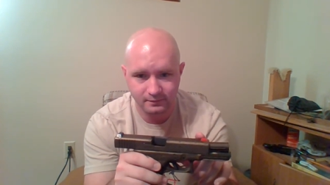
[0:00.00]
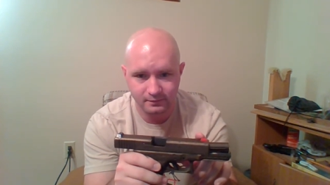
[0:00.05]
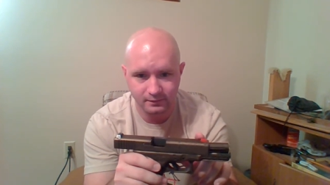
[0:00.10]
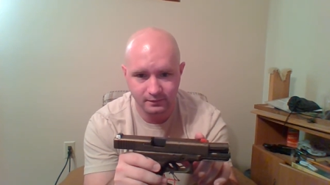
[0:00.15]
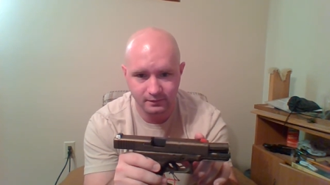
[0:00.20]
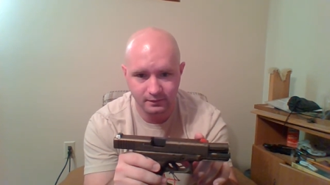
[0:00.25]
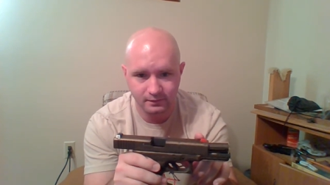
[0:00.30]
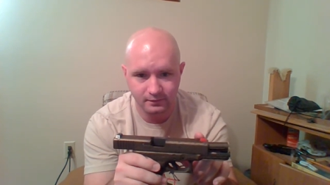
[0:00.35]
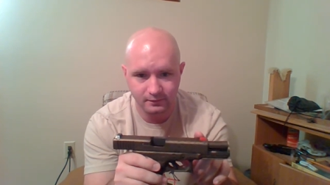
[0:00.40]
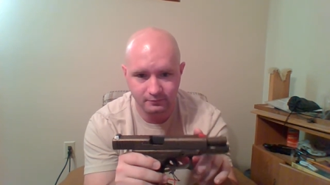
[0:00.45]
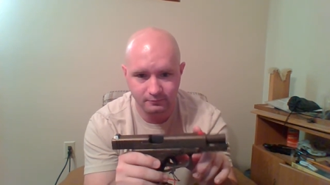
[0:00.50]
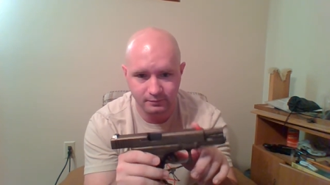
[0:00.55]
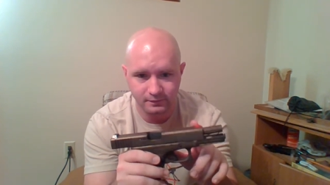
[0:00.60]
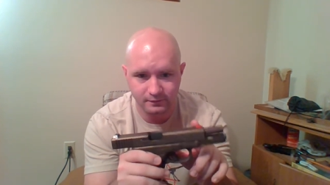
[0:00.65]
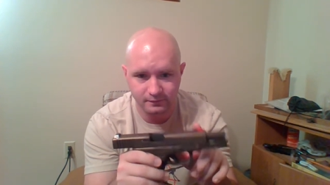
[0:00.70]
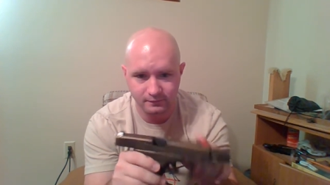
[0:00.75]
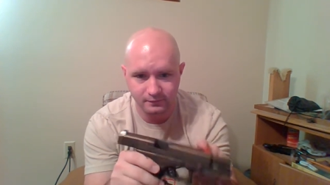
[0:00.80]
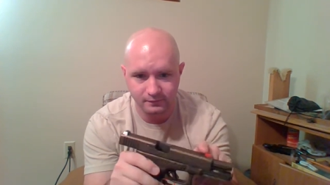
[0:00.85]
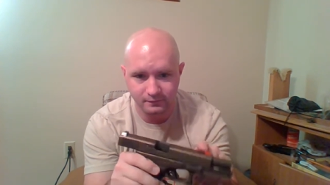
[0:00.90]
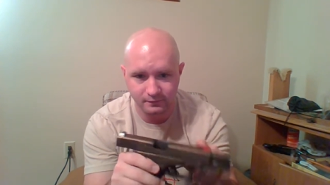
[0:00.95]
uh,
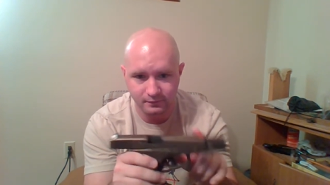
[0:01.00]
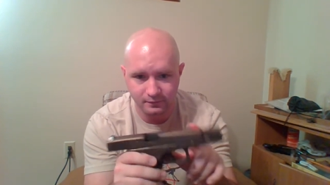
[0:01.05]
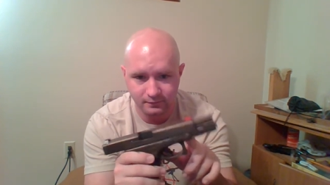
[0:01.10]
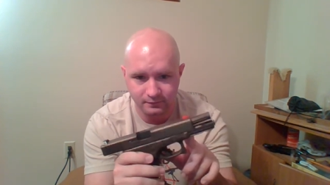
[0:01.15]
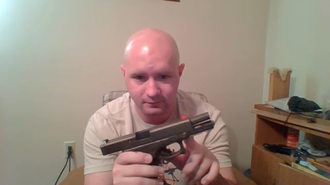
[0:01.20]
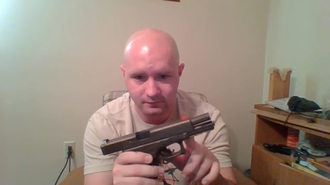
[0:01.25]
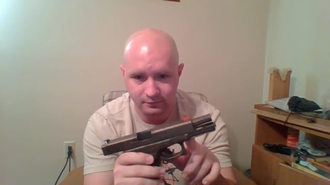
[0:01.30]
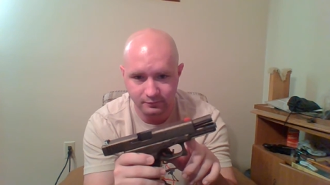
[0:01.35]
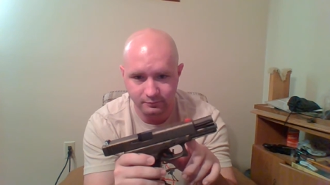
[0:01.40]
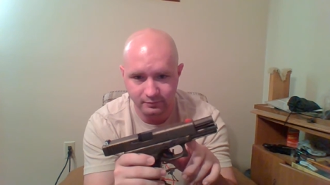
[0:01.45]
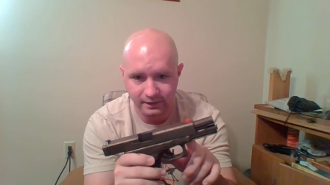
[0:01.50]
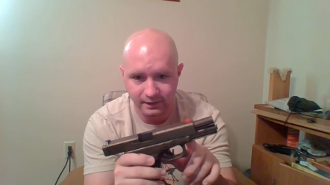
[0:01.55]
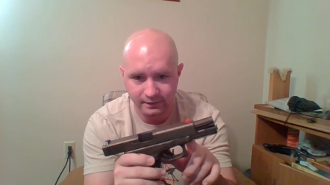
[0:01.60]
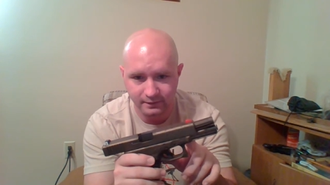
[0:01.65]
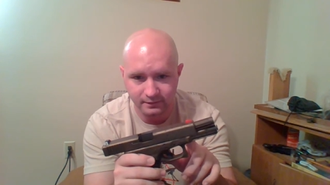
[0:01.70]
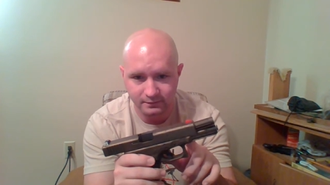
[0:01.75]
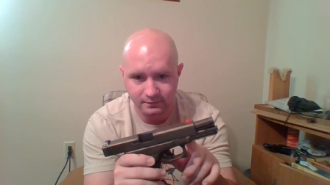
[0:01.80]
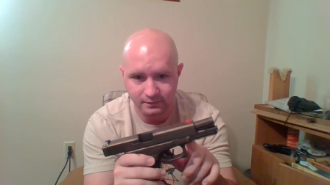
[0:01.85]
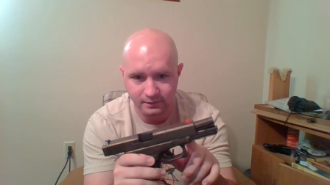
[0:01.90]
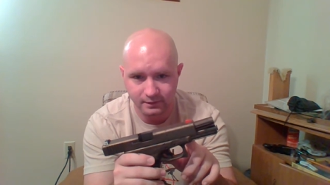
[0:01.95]
because it's going to tilt back
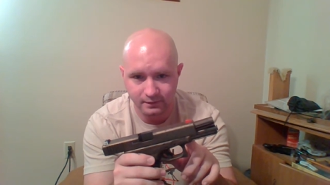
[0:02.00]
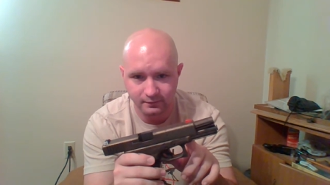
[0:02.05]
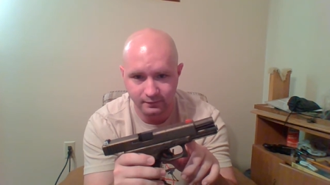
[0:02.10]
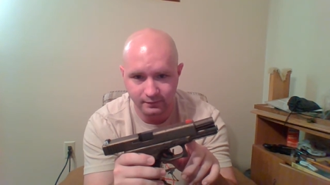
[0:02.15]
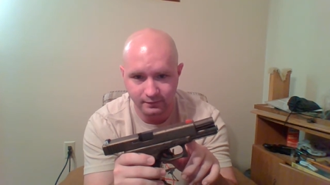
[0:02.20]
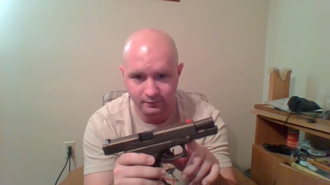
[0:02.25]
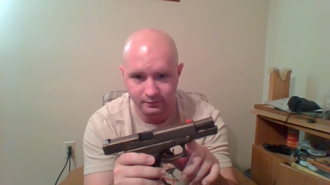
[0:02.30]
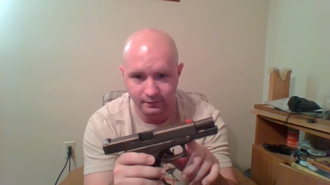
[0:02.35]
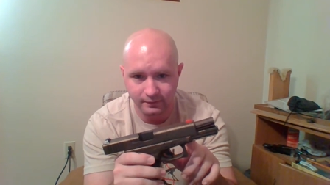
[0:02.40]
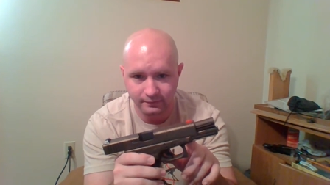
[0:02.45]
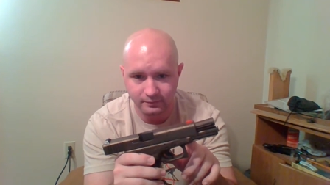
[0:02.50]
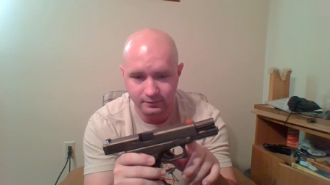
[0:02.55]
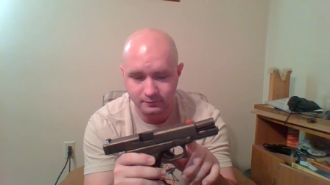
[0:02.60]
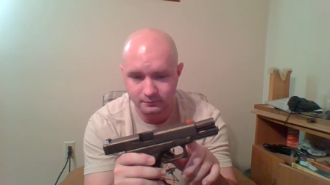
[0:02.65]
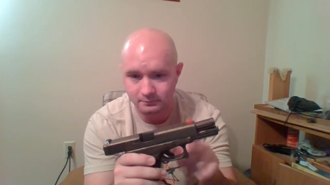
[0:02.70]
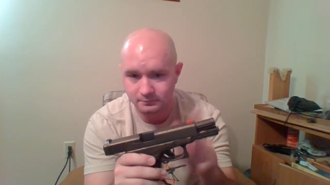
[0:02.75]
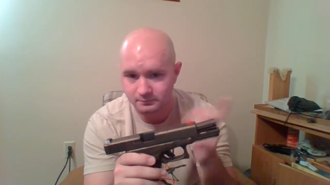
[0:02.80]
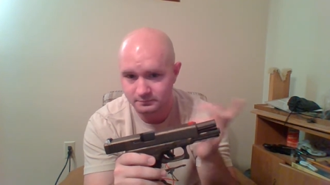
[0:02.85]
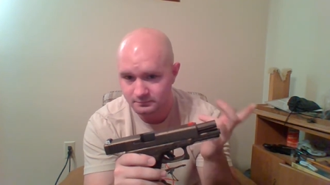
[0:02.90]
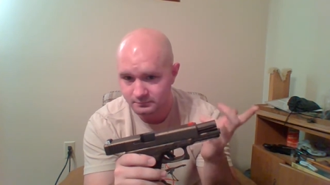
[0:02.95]
in your hand like a
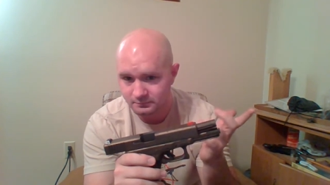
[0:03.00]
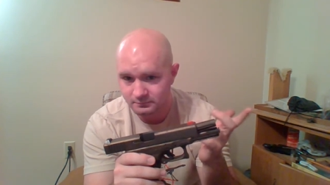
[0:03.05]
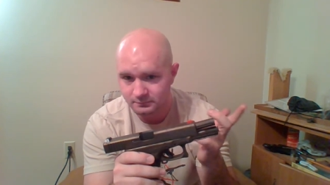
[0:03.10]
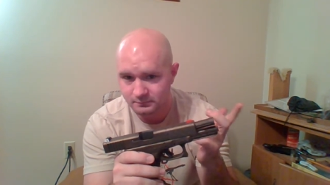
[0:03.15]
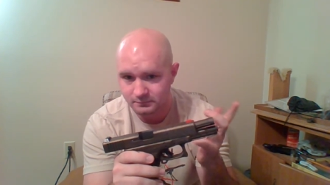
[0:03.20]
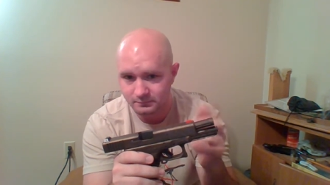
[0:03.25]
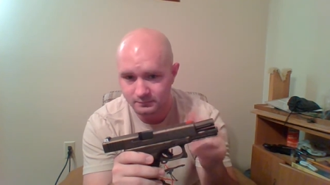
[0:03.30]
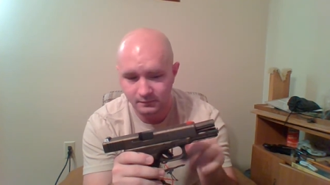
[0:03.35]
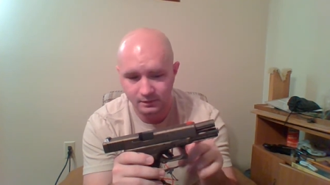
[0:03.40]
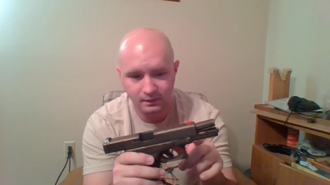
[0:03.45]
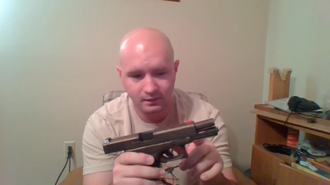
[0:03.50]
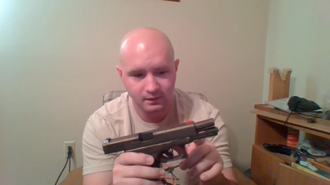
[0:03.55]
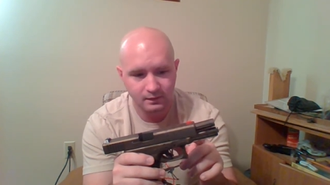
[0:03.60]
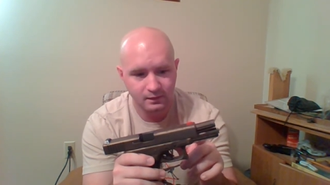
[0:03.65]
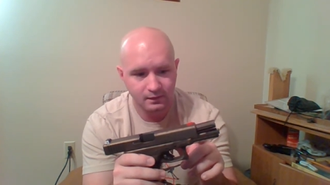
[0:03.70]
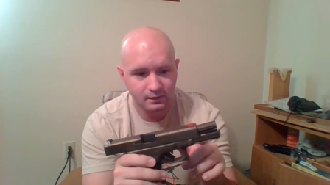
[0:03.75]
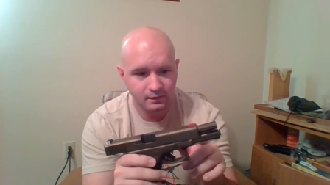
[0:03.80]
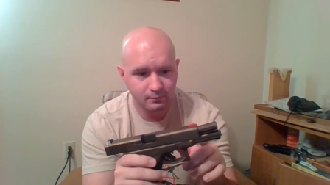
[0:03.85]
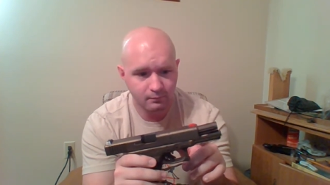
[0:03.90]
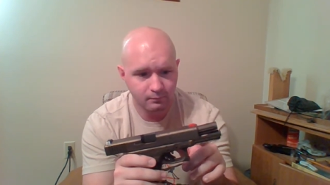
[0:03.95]
lever.
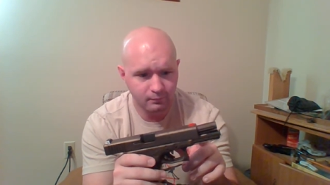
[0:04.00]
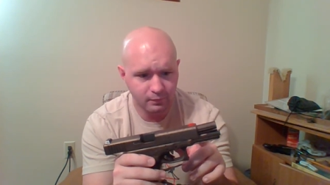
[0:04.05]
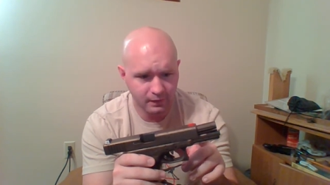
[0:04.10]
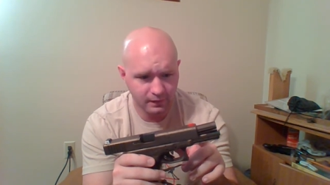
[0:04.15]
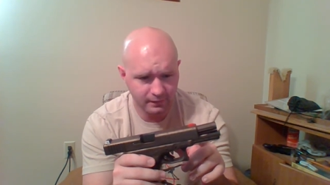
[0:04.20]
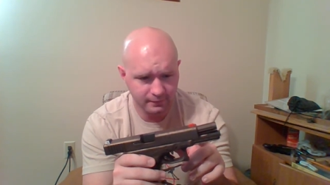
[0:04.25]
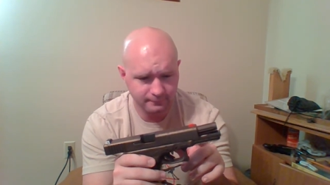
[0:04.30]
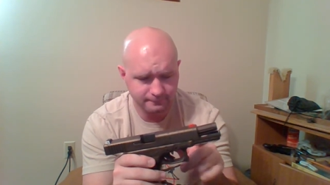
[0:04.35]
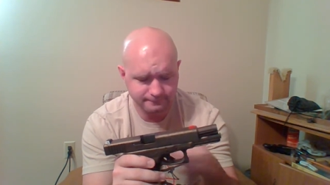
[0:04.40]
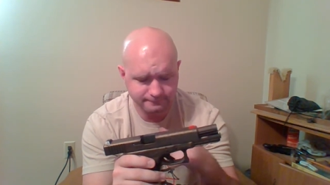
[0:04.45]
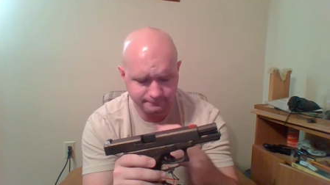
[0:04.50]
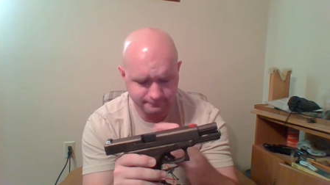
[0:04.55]
But